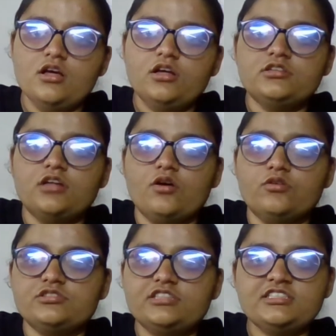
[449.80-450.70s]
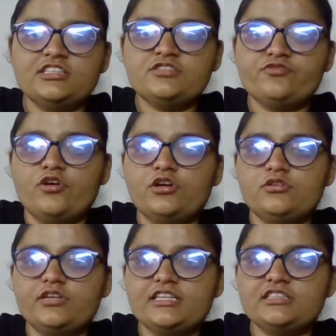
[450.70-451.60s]
Now this is for
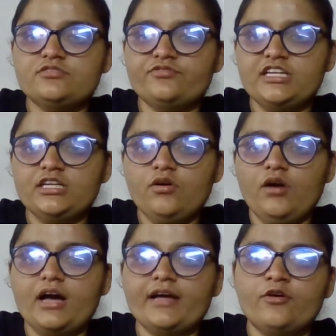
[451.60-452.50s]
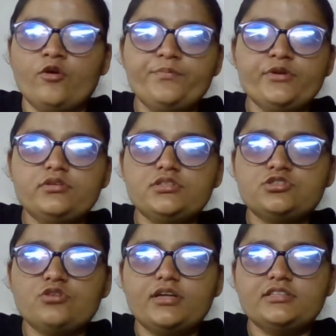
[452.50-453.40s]
today's video. I hope you
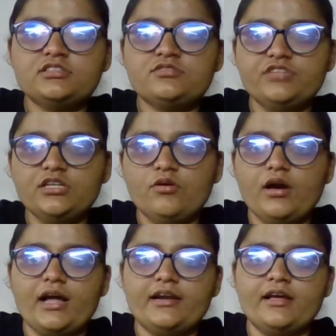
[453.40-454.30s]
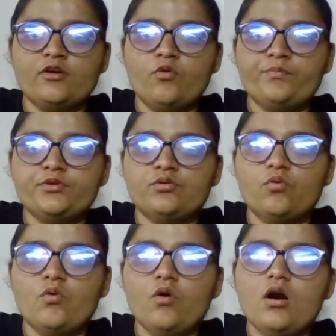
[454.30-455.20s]
enjoyed this video, and I hope
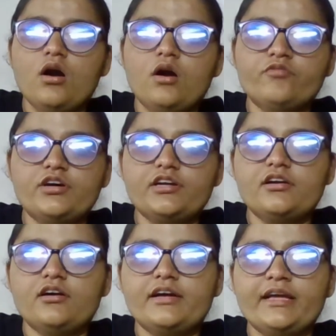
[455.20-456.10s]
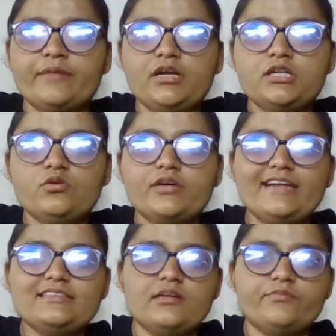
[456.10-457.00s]
you were able to
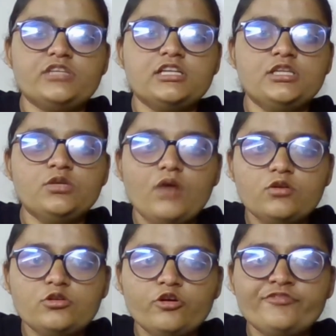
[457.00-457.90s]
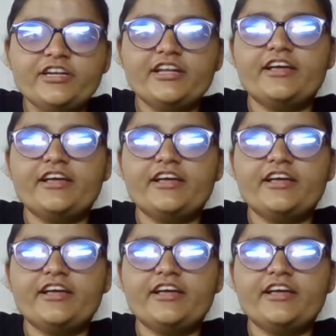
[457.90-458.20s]
get something new out of it.